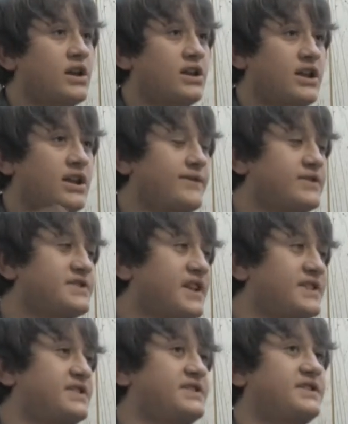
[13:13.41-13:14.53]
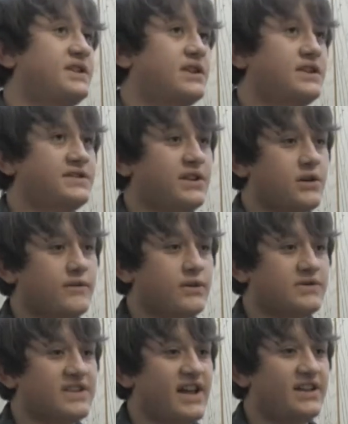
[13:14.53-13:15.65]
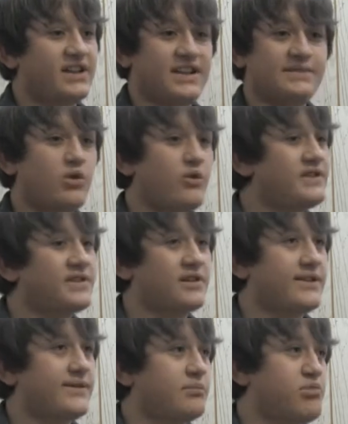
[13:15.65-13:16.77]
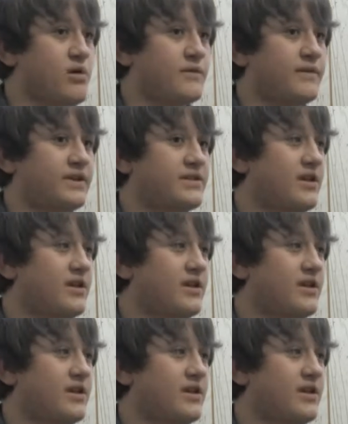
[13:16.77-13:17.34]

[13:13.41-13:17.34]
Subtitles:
He even says this in his interviews, that his movies aren't even perfect.